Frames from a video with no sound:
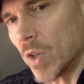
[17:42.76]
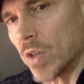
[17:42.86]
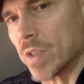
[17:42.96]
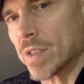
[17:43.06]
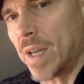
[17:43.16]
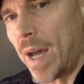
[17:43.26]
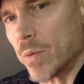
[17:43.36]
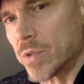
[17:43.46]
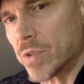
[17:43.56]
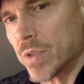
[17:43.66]
Or it's
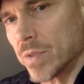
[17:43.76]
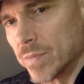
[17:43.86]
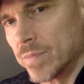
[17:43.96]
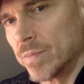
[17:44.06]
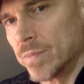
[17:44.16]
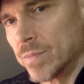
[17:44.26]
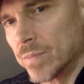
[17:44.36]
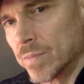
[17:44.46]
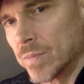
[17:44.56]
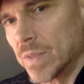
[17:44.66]
couched,
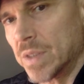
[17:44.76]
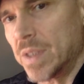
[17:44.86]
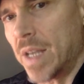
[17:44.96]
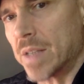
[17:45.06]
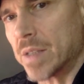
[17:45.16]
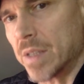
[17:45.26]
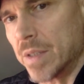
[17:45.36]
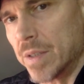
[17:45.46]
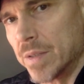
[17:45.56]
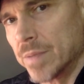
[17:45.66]
it's nested,